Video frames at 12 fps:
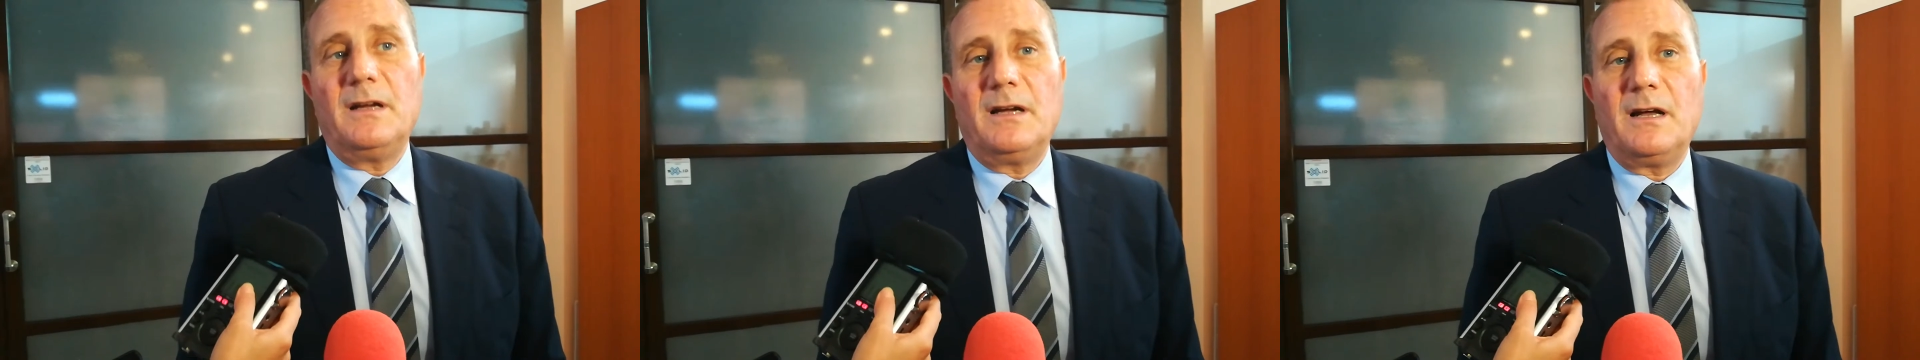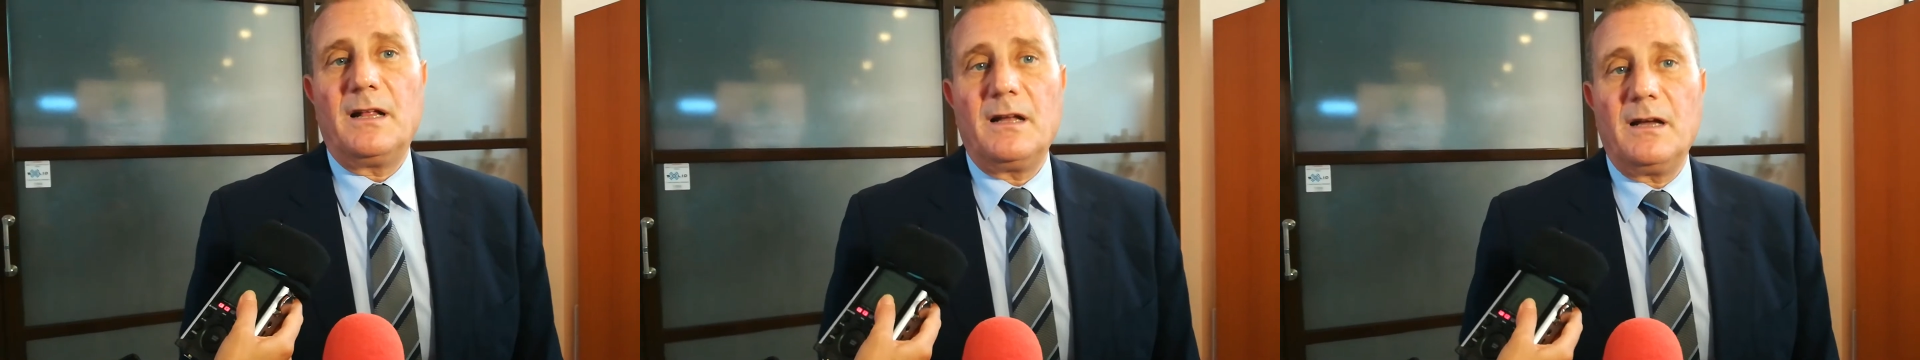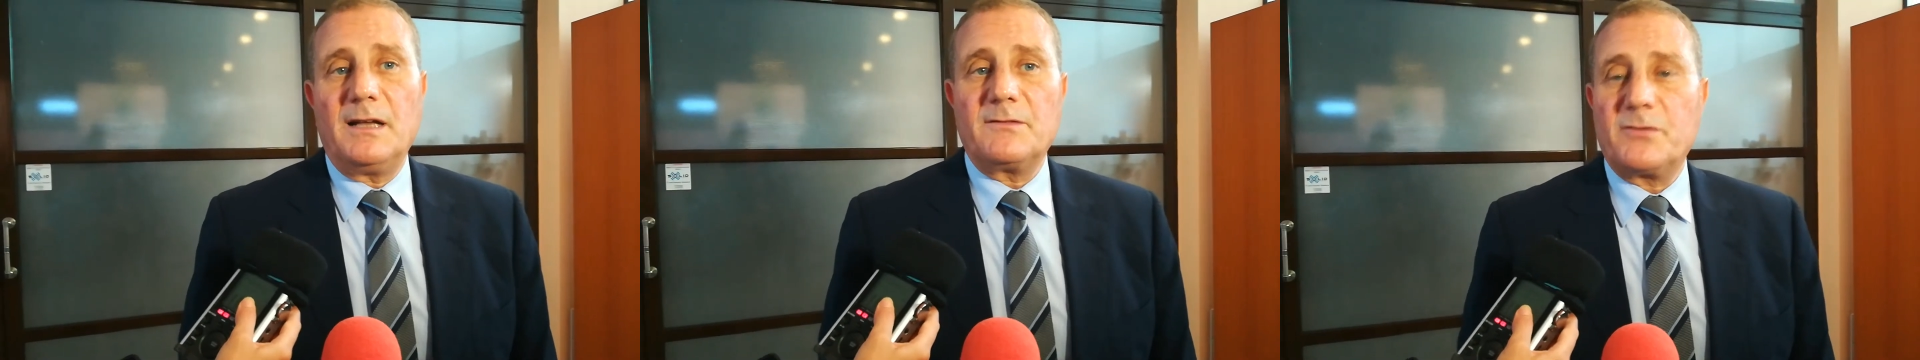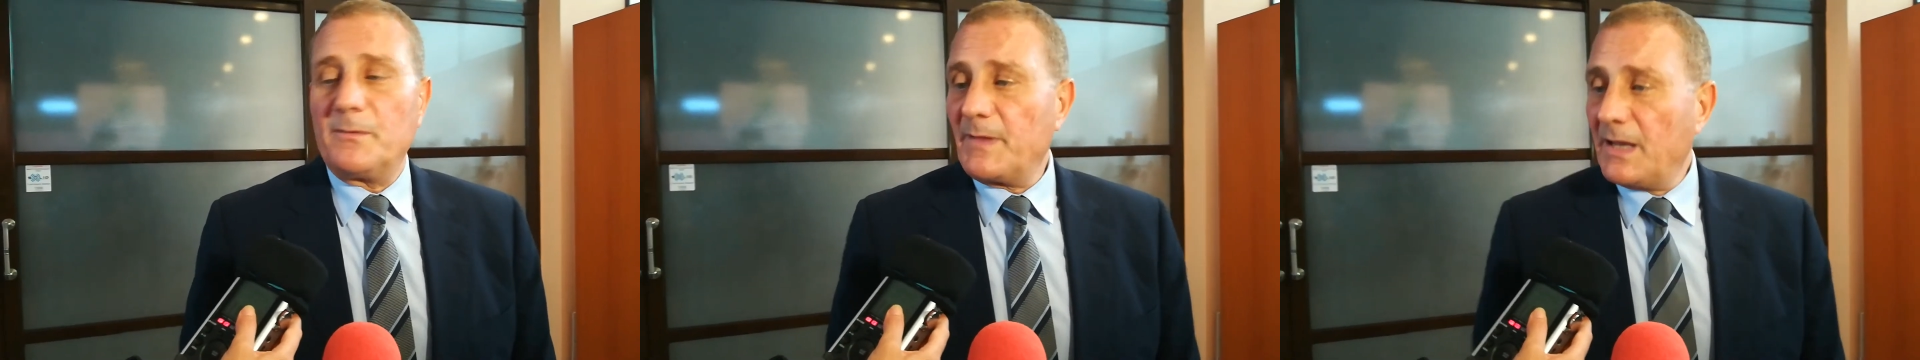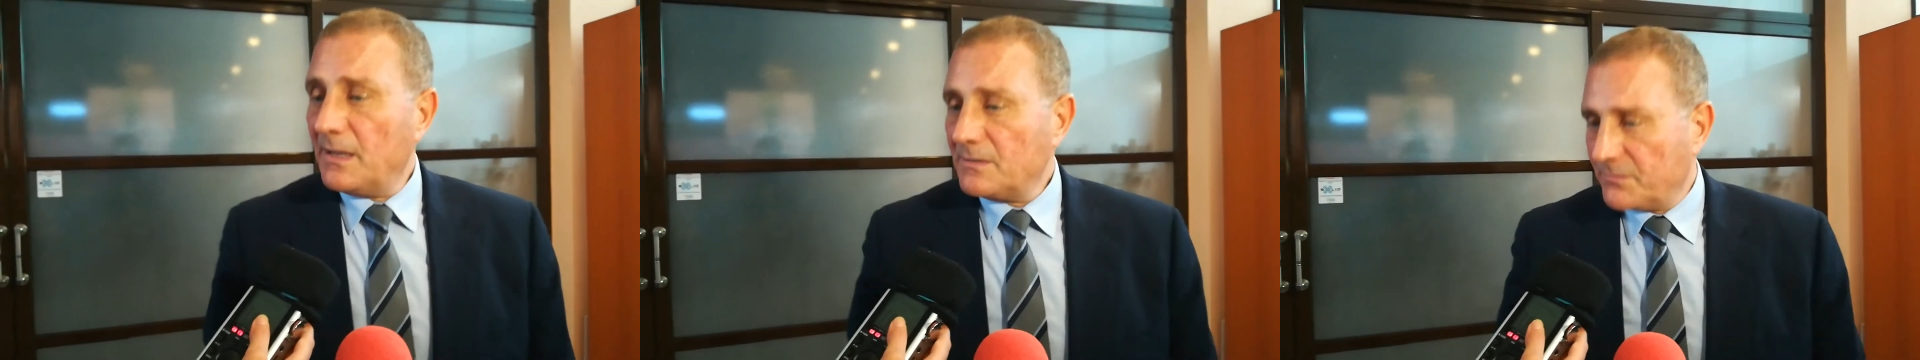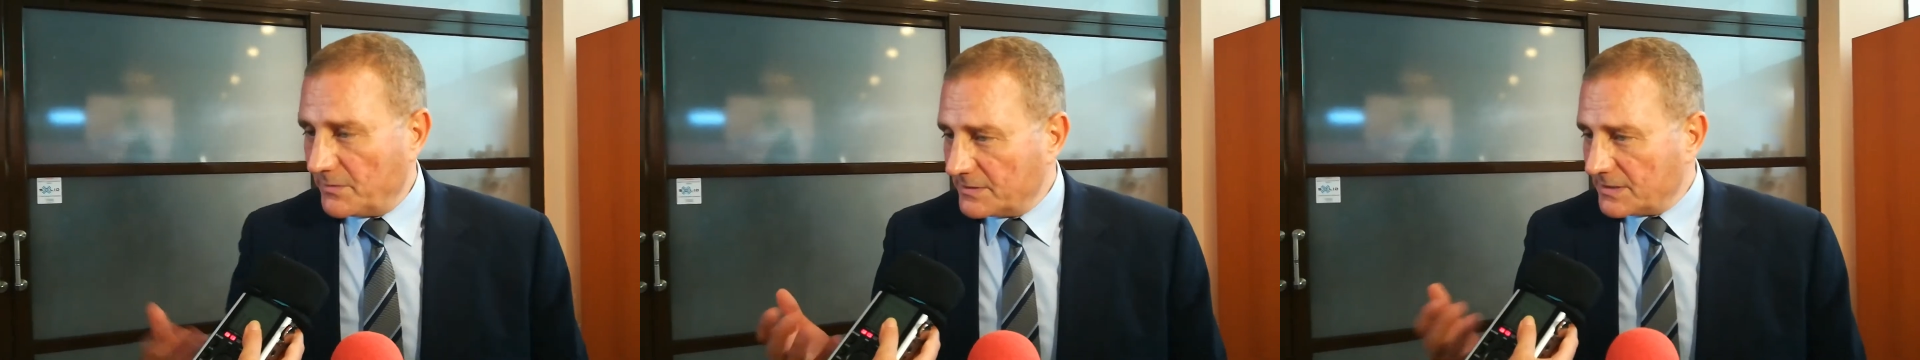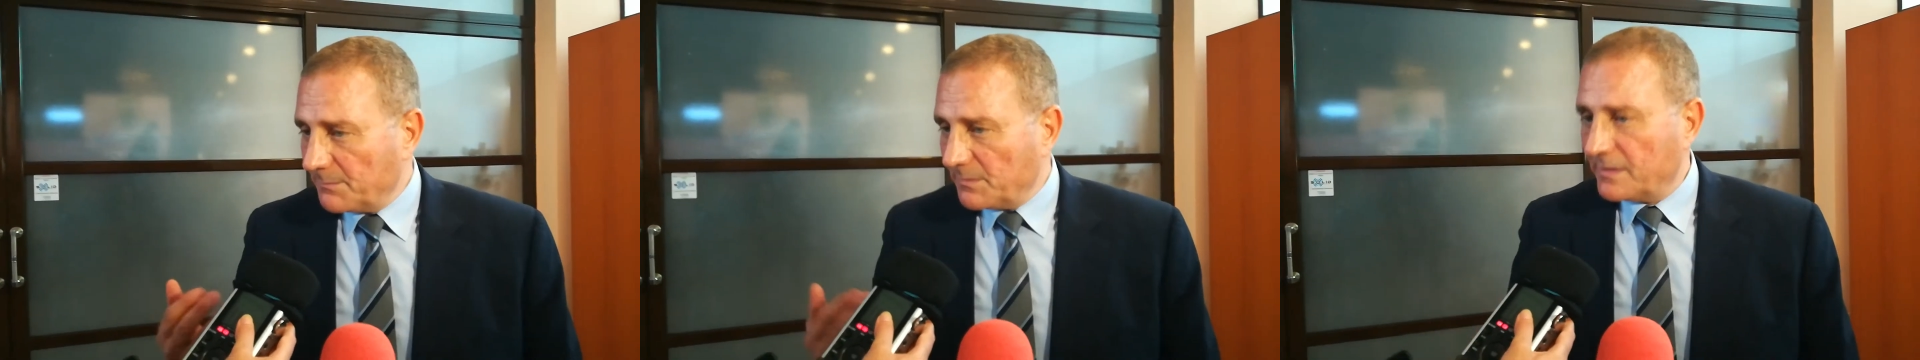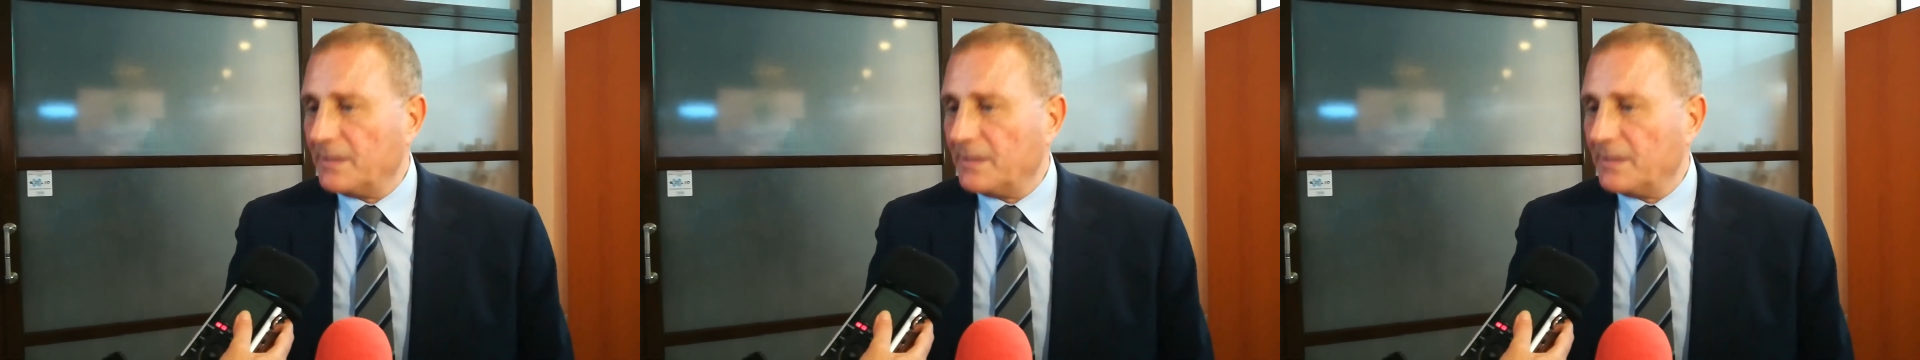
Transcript: And from that, for example,